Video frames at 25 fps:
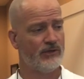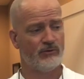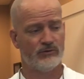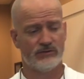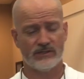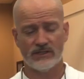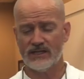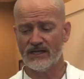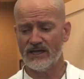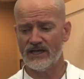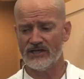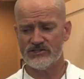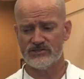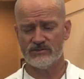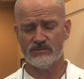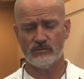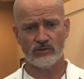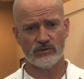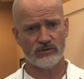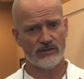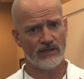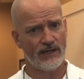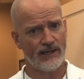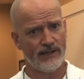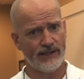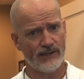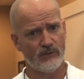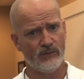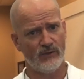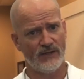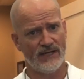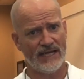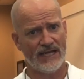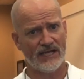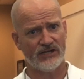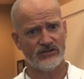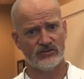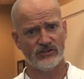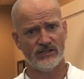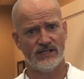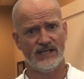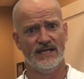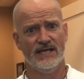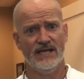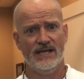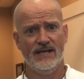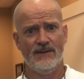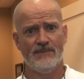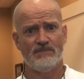With a custom orthotic, we'd actually